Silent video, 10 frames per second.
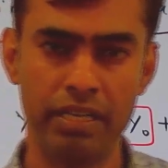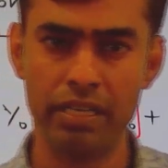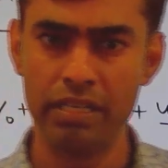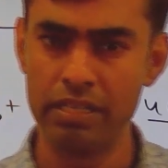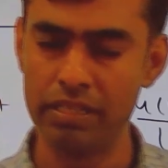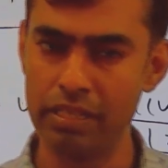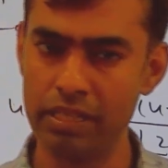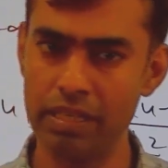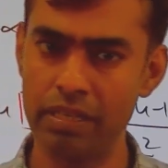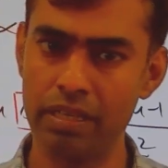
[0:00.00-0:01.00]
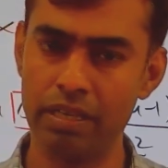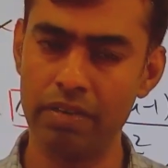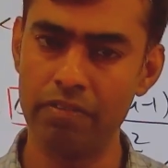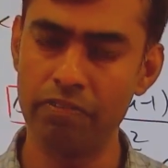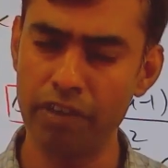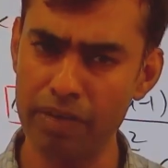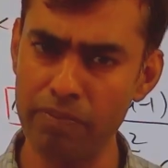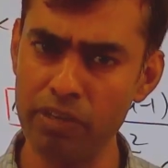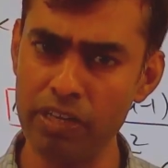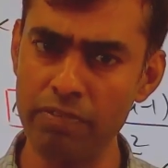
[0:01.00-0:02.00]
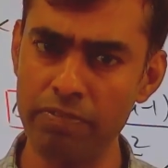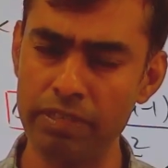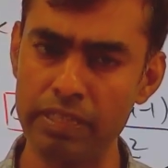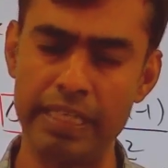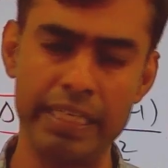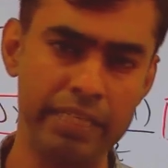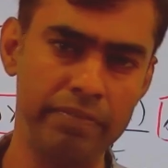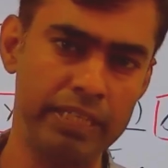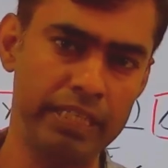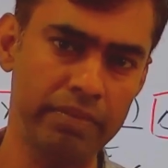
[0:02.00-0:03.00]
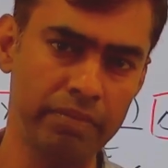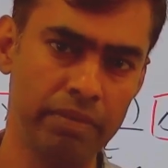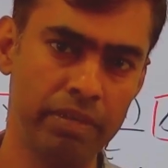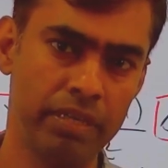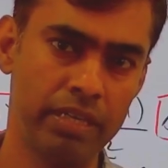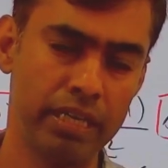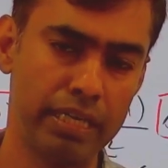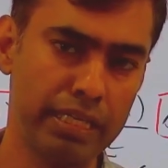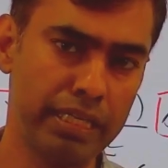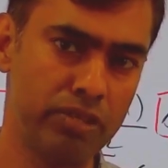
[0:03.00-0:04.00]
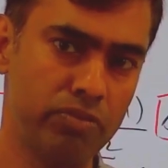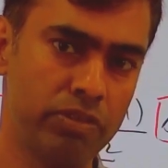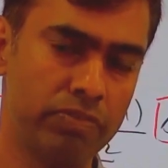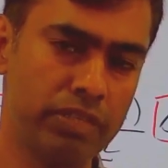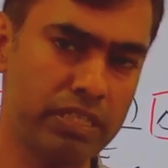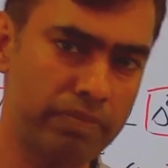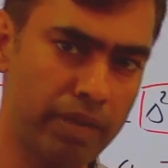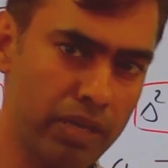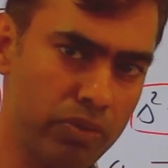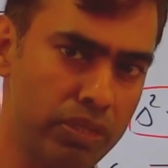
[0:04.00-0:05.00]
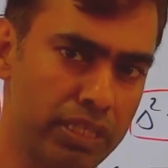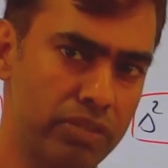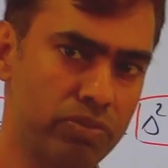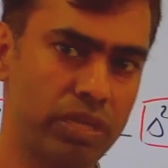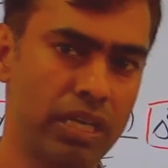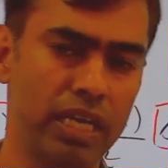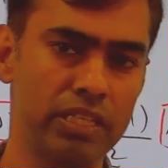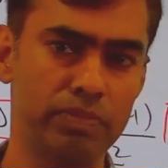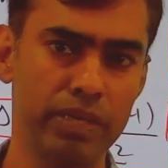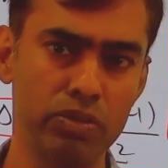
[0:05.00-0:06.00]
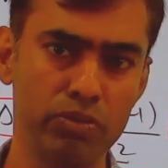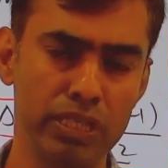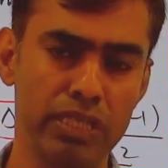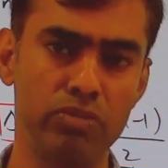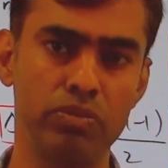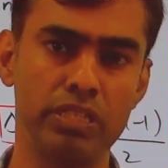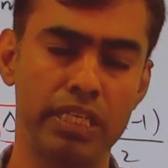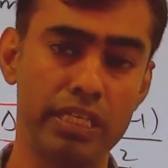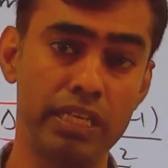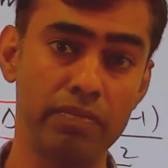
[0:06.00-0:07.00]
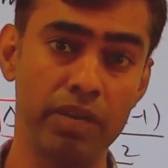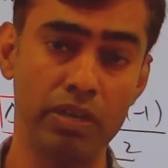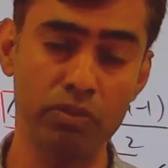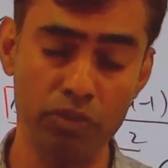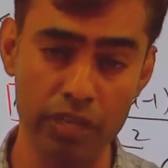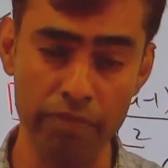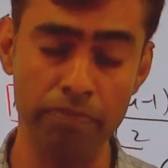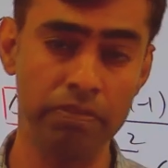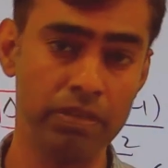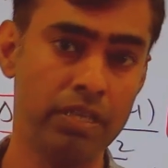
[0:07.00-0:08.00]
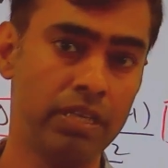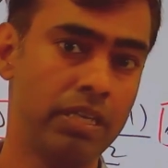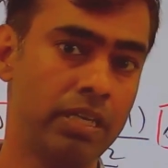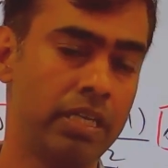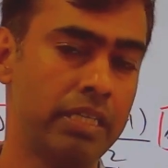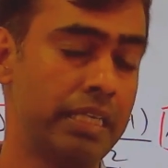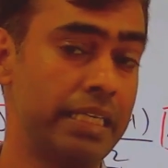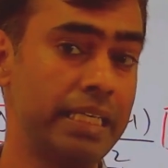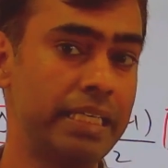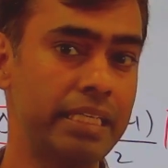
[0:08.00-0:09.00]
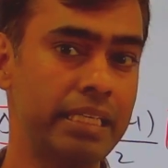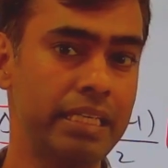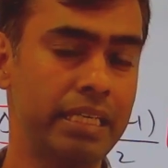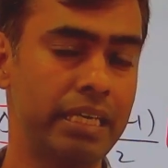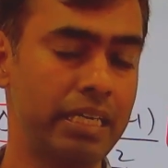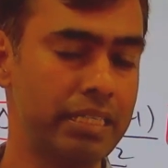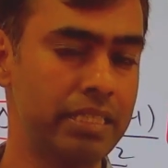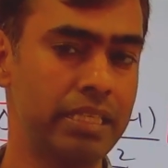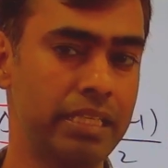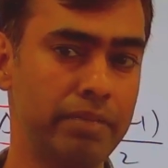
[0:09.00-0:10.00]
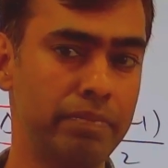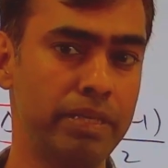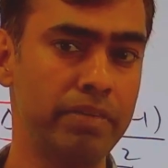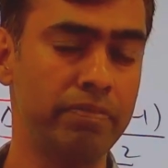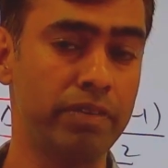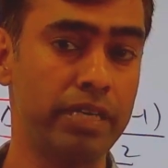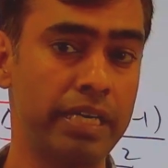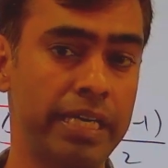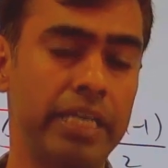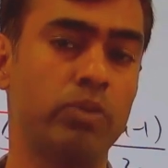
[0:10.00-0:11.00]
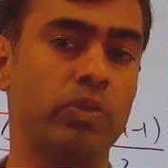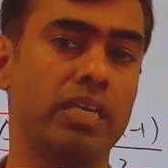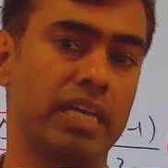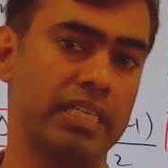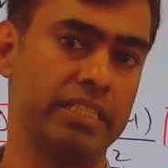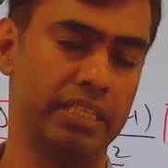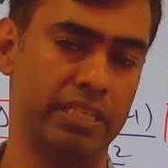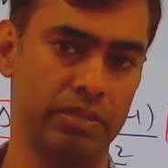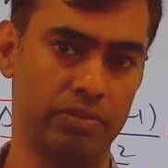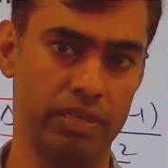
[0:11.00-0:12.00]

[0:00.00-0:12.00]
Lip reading: the formula for the derivative near to the first value, near to the last value, near to the central value, if the data is given for equal class interval.